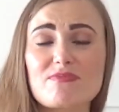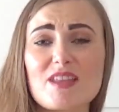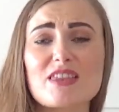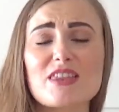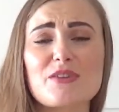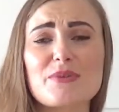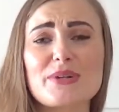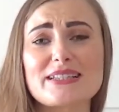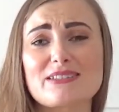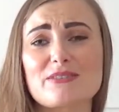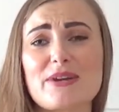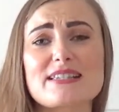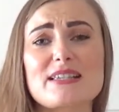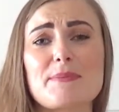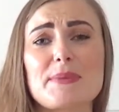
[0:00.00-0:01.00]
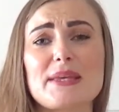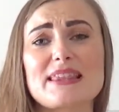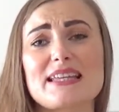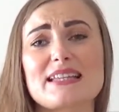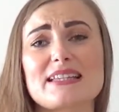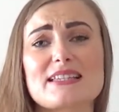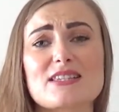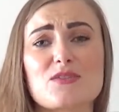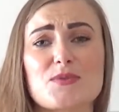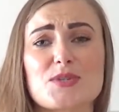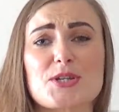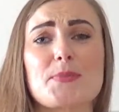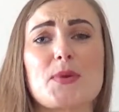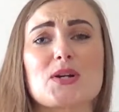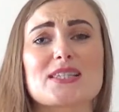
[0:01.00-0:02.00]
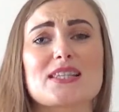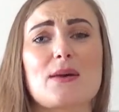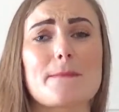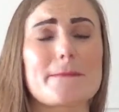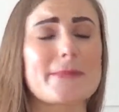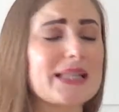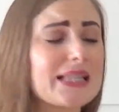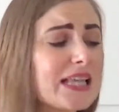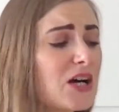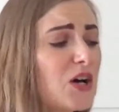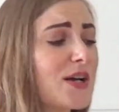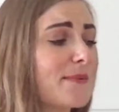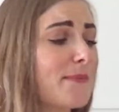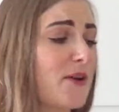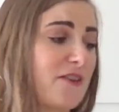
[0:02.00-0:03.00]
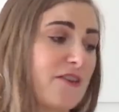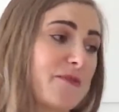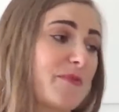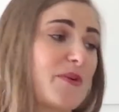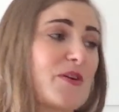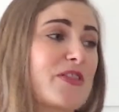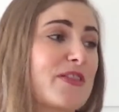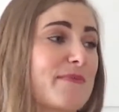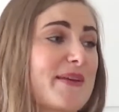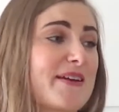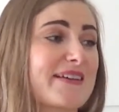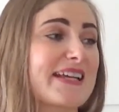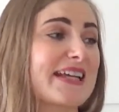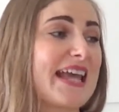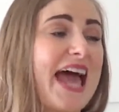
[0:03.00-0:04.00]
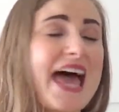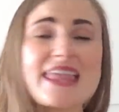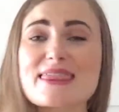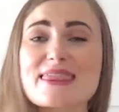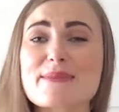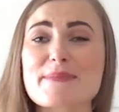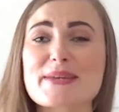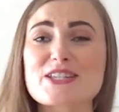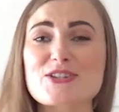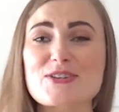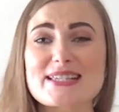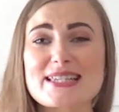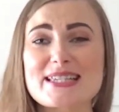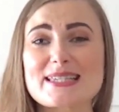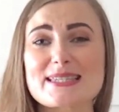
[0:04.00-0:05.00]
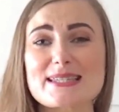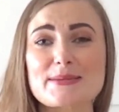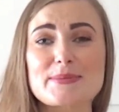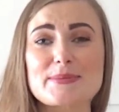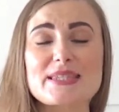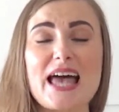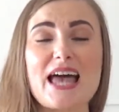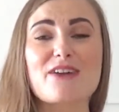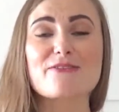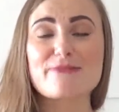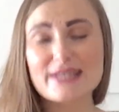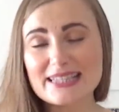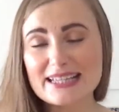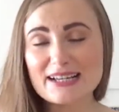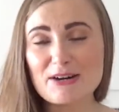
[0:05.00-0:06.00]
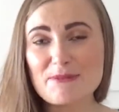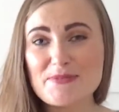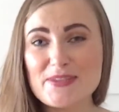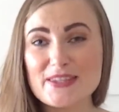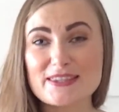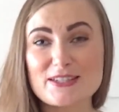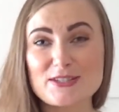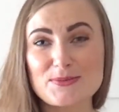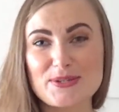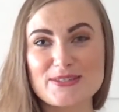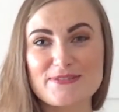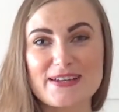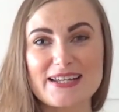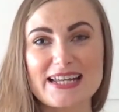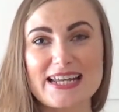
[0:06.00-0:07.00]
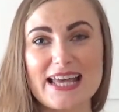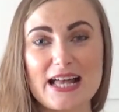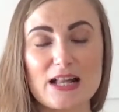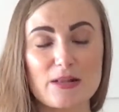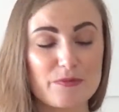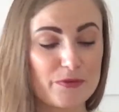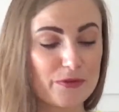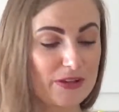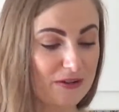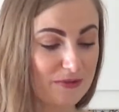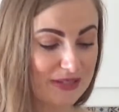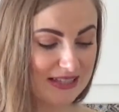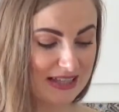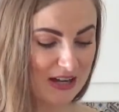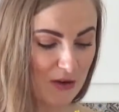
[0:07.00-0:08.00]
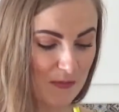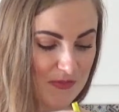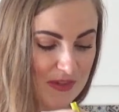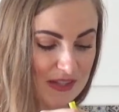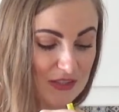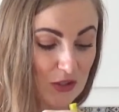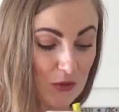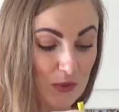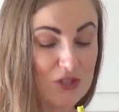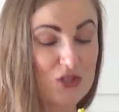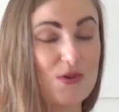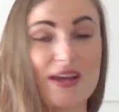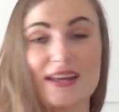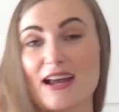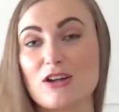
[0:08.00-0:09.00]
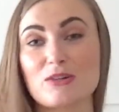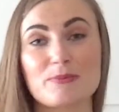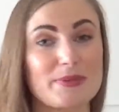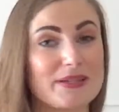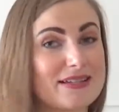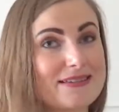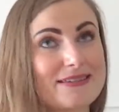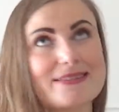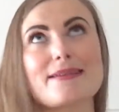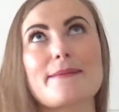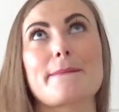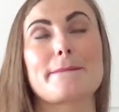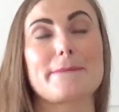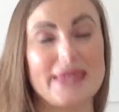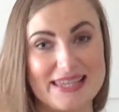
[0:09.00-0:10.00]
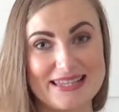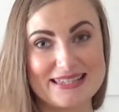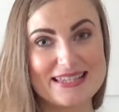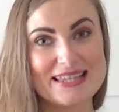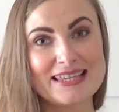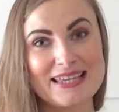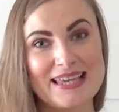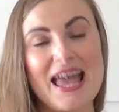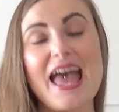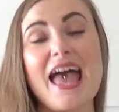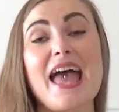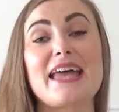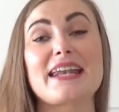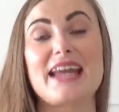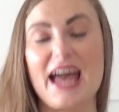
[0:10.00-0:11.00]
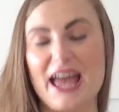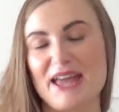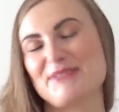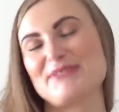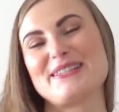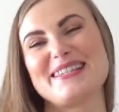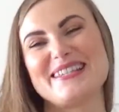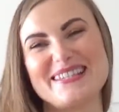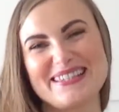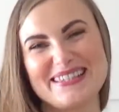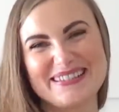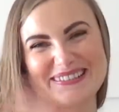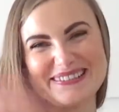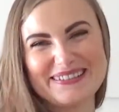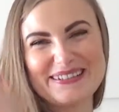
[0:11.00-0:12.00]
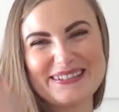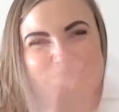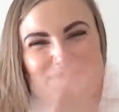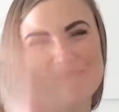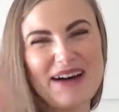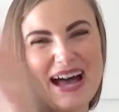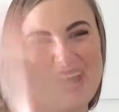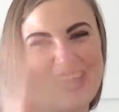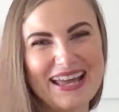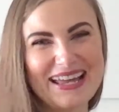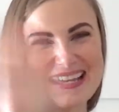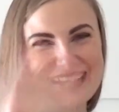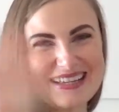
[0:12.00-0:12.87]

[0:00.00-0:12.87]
the written recipe in the description box down below in both American and the metric systems. I really hope that this was fun and helpful. I really hope that you will try it out because it's amazing, and I will see you soon. Bye!